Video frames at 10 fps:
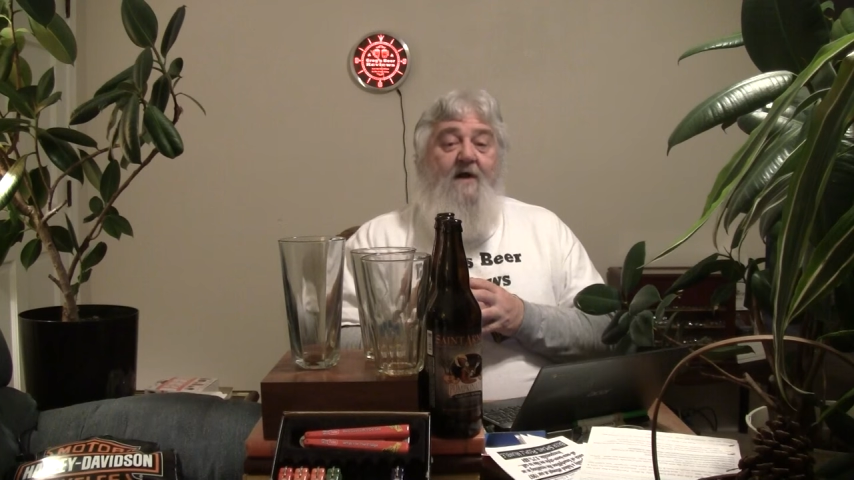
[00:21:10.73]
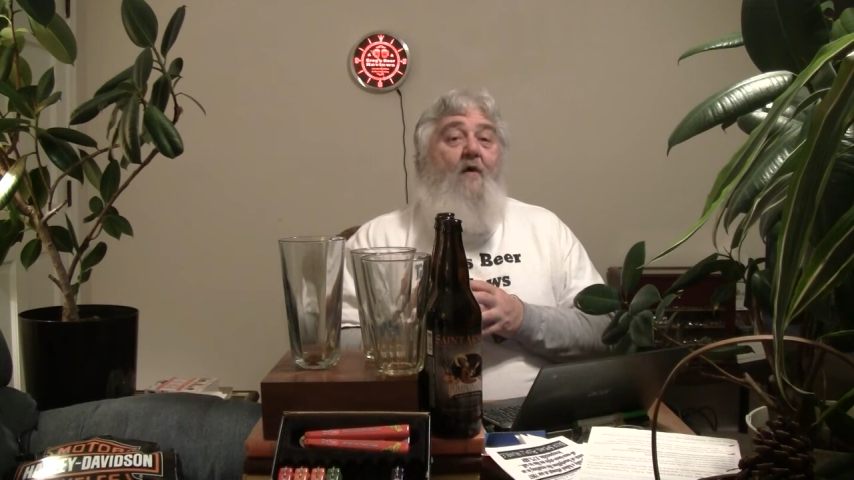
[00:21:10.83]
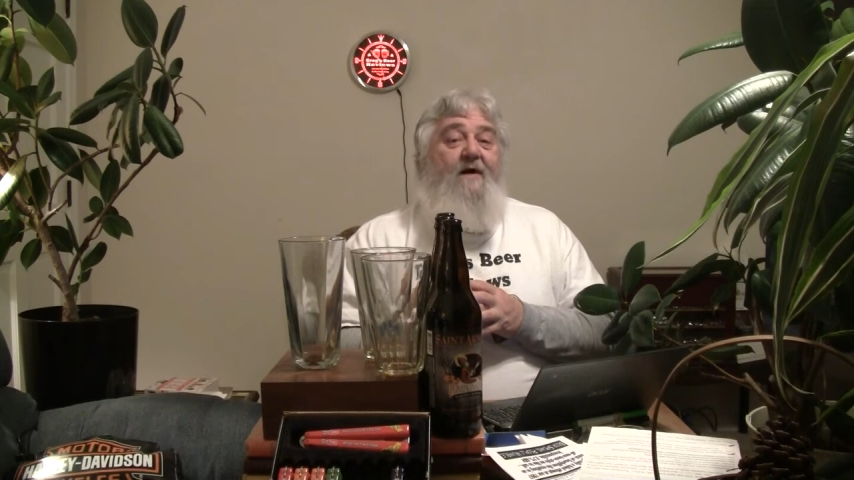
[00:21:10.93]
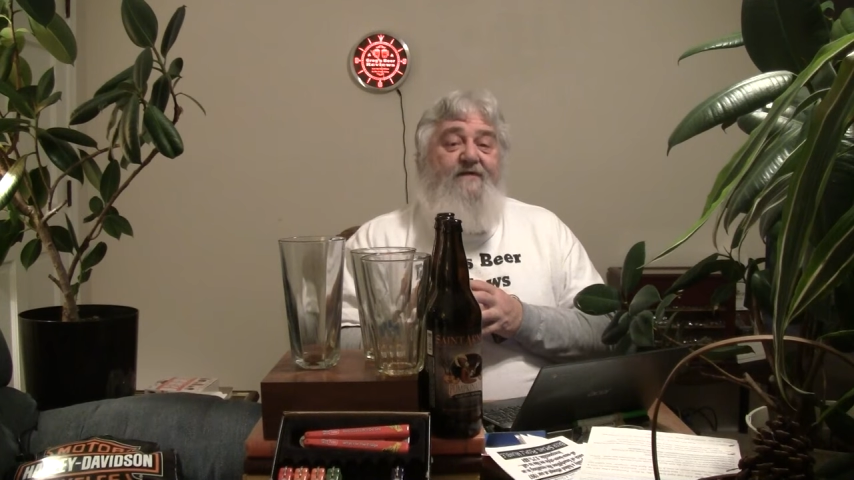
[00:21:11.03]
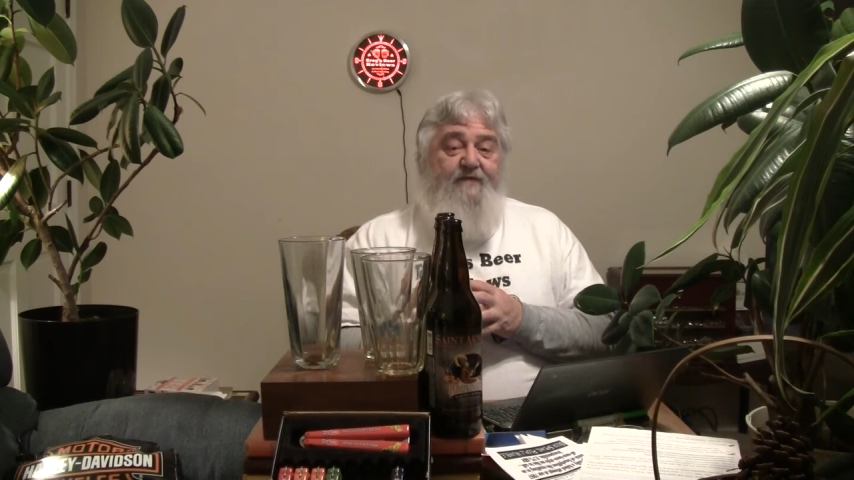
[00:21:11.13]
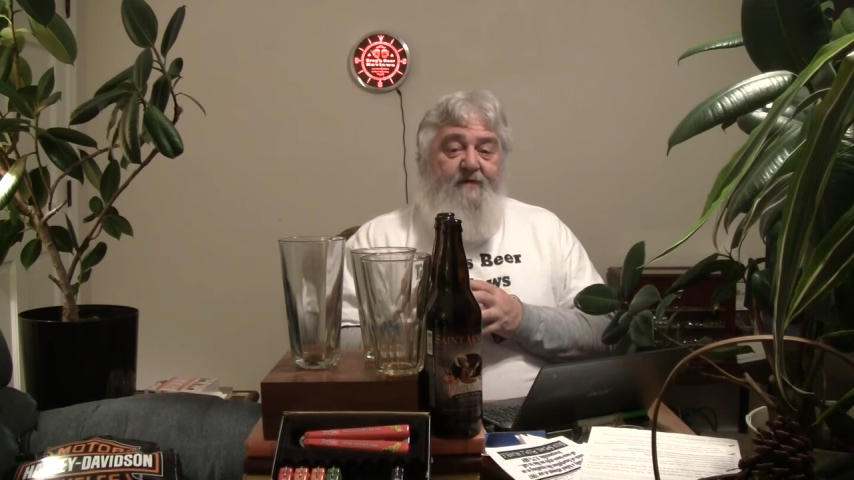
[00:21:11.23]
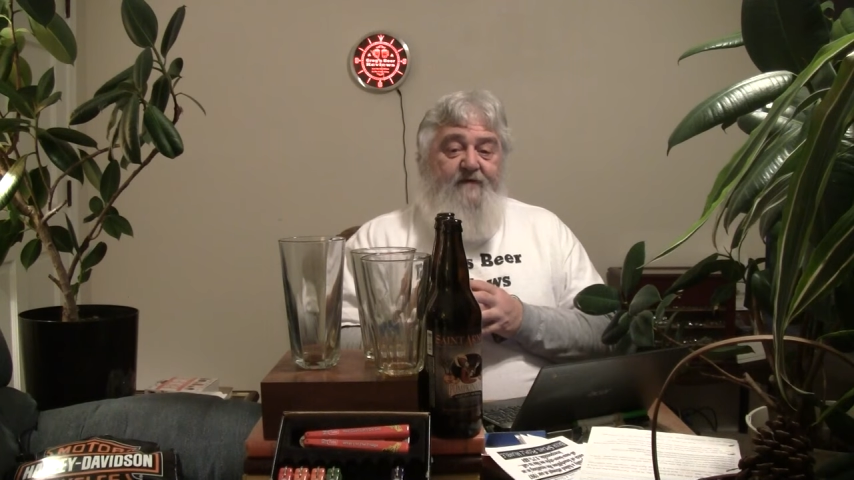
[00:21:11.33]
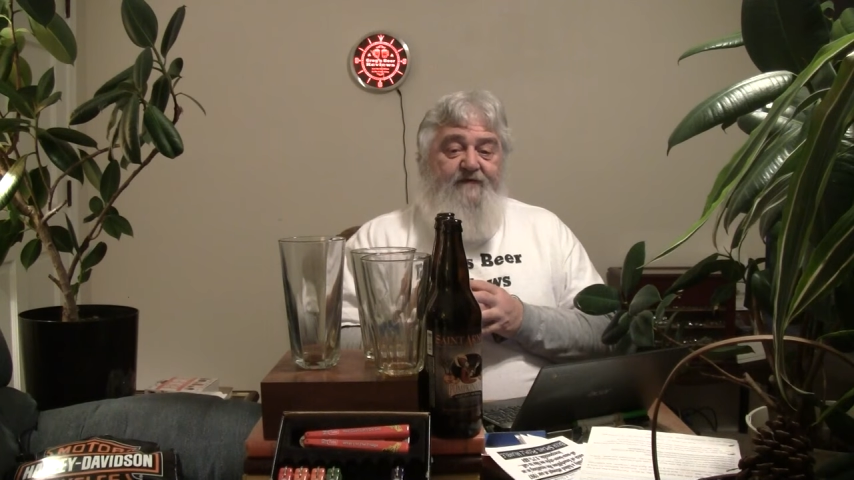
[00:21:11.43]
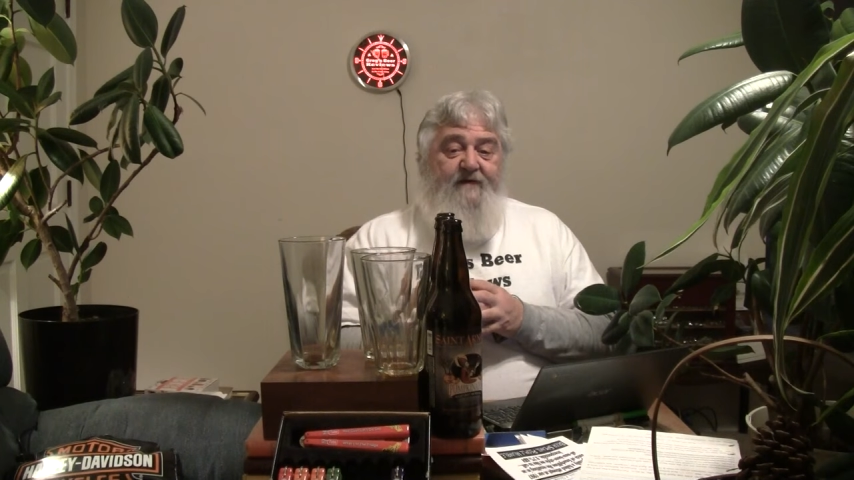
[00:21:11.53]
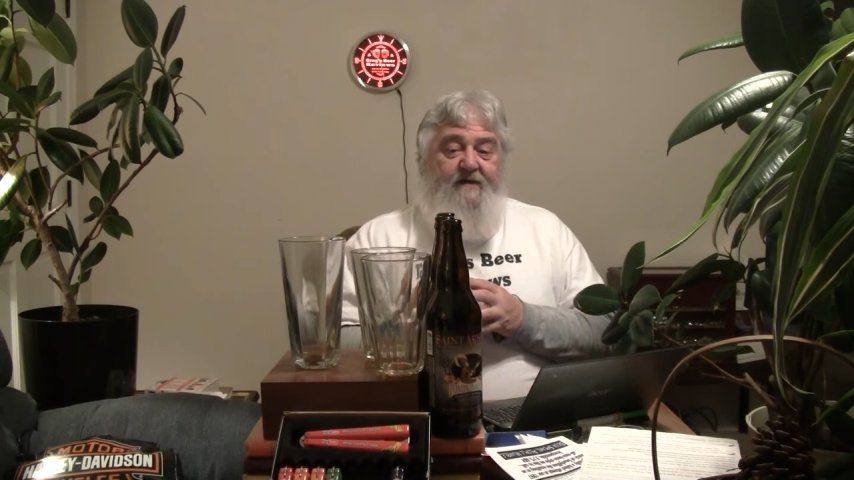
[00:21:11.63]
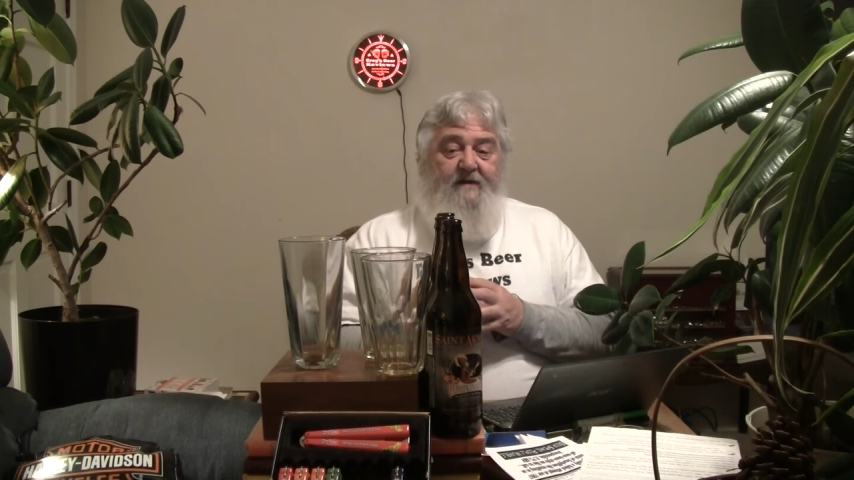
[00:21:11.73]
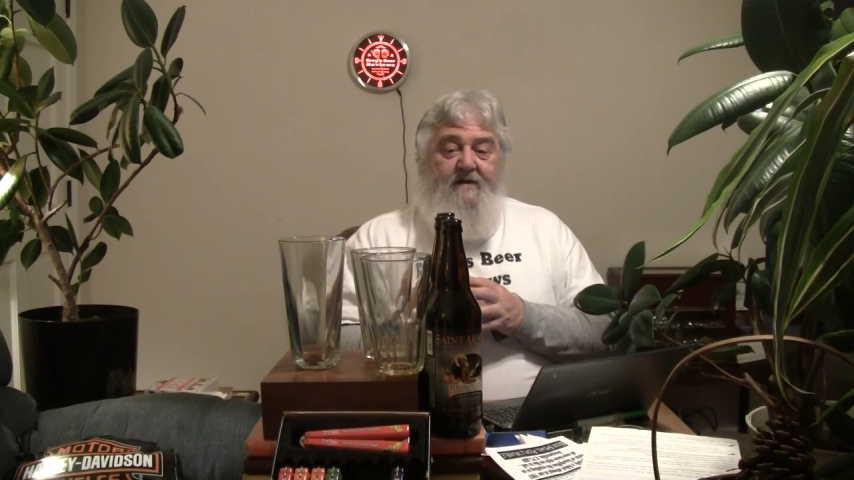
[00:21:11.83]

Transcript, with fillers: quite as boozy,